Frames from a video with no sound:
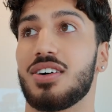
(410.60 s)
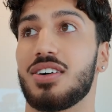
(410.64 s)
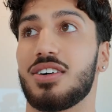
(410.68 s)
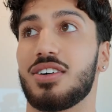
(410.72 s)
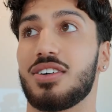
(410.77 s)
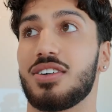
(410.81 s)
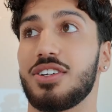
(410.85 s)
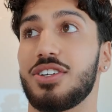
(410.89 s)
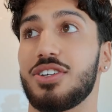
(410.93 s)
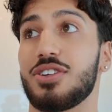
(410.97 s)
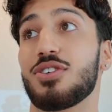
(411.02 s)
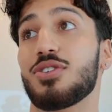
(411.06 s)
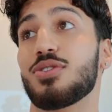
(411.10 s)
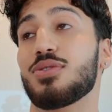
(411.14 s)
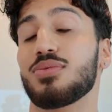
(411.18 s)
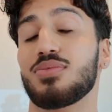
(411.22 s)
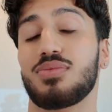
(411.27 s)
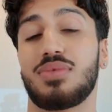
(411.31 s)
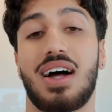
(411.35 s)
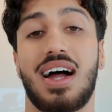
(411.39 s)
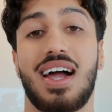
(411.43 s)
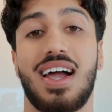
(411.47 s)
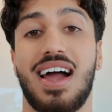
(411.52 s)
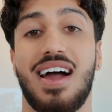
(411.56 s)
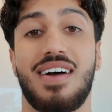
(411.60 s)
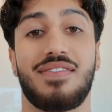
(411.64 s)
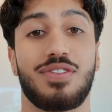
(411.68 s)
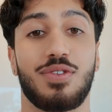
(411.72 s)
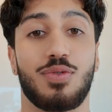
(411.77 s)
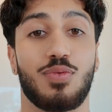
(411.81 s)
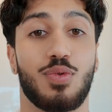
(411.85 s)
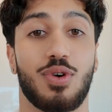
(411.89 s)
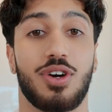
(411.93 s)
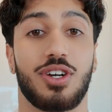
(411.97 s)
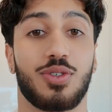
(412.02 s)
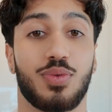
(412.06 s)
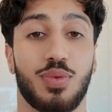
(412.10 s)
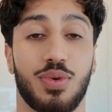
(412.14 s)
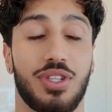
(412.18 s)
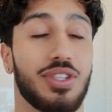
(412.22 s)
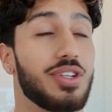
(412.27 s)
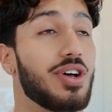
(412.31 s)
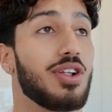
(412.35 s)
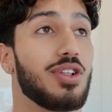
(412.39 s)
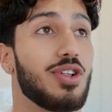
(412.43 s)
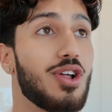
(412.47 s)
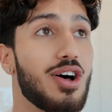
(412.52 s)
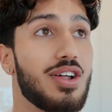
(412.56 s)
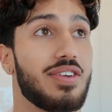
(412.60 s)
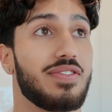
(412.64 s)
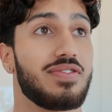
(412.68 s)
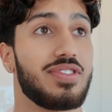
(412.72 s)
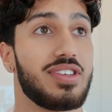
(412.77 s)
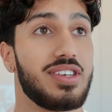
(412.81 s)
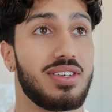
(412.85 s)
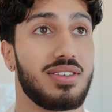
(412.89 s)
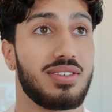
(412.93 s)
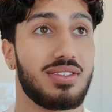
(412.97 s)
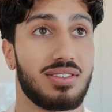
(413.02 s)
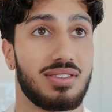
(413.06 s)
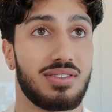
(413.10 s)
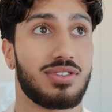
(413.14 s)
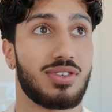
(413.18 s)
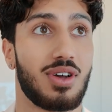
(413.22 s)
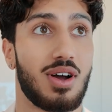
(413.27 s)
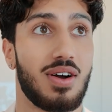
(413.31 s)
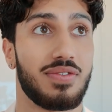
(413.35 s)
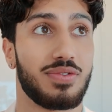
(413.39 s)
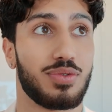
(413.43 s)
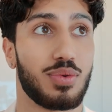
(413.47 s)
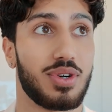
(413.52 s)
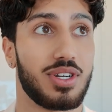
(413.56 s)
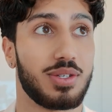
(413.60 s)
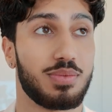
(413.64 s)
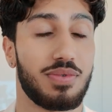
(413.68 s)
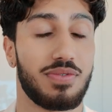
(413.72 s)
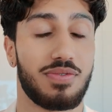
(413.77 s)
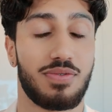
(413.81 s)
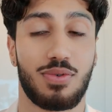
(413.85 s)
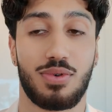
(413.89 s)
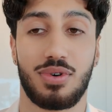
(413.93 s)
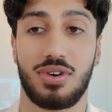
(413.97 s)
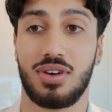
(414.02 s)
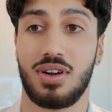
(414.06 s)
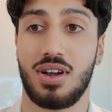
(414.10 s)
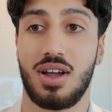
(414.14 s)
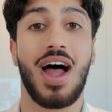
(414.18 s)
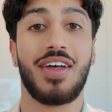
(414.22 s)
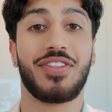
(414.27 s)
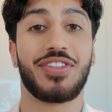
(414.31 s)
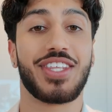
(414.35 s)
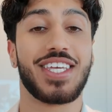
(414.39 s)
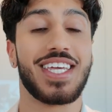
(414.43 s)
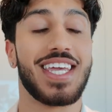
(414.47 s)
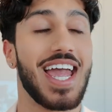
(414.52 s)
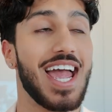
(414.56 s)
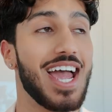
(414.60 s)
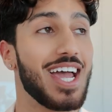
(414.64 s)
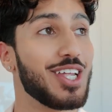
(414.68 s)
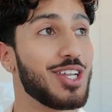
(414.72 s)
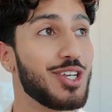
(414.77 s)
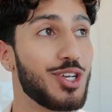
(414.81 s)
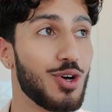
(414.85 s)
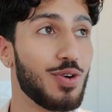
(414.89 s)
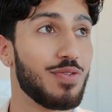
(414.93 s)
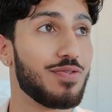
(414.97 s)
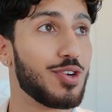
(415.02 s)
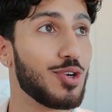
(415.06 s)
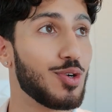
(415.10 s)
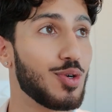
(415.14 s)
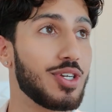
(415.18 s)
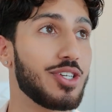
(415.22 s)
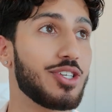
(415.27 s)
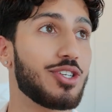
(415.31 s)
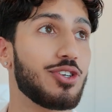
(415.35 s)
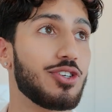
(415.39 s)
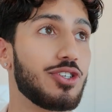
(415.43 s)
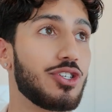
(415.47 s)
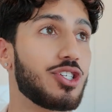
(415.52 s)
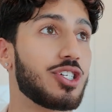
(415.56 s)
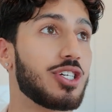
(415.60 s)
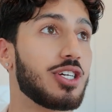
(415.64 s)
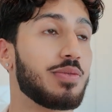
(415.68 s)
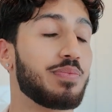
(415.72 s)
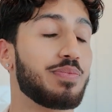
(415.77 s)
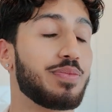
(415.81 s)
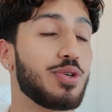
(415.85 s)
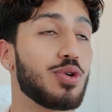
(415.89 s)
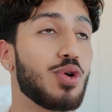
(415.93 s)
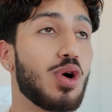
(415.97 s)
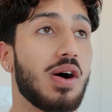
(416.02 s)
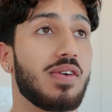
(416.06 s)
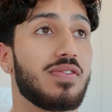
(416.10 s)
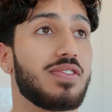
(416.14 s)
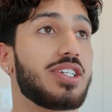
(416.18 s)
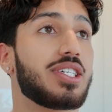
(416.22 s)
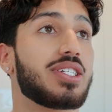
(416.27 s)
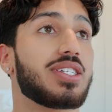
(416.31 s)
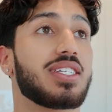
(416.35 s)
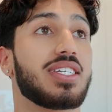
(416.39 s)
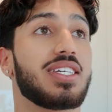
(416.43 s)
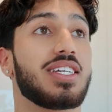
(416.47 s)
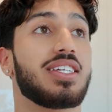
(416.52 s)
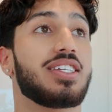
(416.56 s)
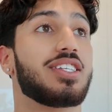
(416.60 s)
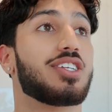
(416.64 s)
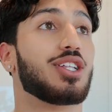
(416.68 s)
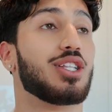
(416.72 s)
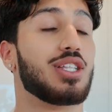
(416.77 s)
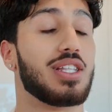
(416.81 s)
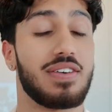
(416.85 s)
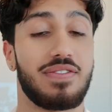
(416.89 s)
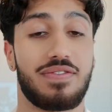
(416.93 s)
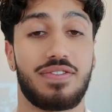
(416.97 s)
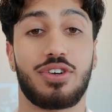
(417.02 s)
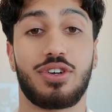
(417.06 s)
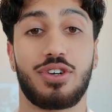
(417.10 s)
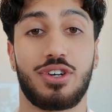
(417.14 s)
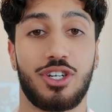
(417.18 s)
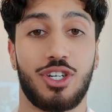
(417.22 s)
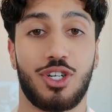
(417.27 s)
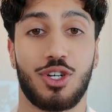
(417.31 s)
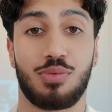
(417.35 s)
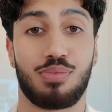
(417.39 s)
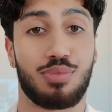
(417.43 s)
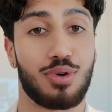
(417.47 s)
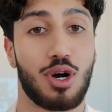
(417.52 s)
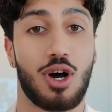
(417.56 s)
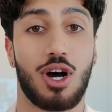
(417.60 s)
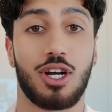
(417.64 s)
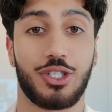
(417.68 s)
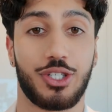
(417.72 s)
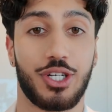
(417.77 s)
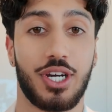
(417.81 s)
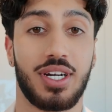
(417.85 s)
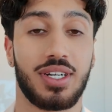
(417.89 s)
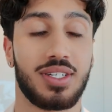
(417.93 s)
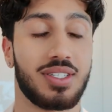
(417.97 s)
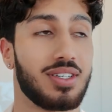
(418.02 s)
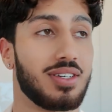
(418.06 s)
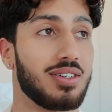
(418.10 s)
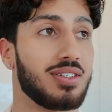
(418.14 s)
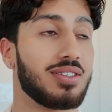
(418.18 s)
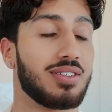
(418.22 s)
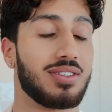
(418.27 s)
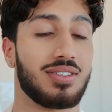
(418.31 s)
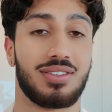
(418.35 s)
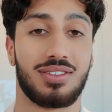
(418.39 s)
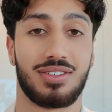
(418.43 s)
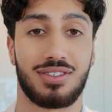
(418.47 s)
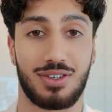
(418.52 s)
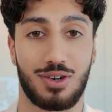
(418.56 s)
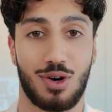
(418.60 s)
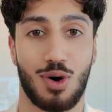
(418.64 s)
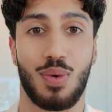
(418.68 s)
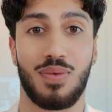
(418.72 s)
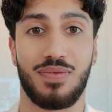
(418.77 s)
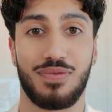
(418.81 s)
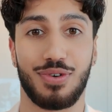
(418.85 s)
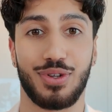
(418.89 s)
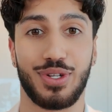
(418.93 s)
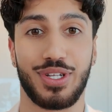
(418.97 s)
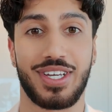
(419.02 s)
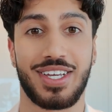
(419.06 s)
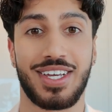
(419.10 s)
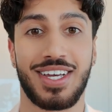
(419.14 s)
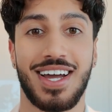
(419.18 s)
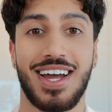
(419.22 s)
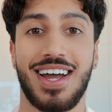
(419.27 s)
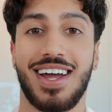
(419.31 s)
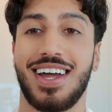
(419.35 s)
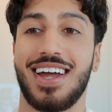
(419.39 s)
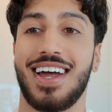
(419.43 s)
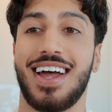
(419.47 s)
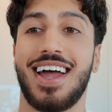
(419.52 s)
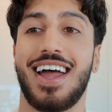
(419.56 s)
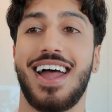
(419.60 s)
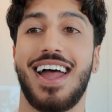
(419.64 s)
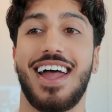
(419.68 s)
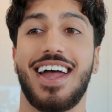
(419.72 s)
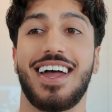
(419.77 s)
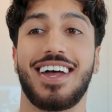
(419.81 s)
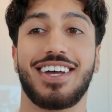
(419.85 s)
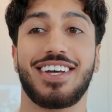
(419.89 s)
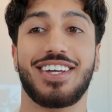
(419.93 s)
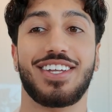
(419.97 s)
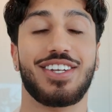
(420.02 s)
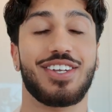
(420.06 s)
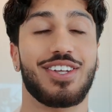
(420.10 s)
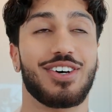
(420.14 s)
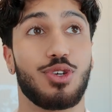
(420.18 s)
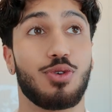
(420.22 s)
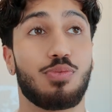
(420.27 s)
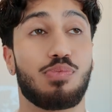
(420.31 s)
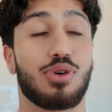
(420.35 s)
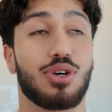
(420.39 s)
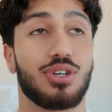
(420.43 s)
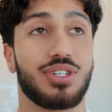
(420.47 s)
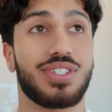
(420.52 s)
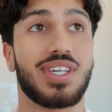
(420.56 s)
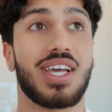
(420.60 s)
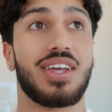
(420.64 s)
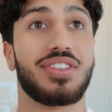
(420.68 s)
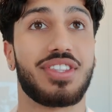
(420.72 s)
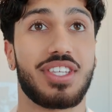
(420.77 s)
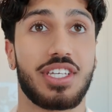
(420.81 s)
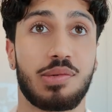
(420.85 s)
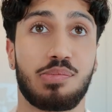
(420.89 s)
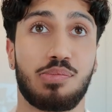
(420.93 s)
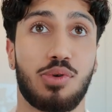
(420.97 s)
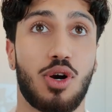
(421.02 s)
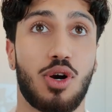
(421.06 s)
you know, I haven't worked with a lot of these softwares before. At the end of your internship, you obviously deliver your project, hopefully, and you present this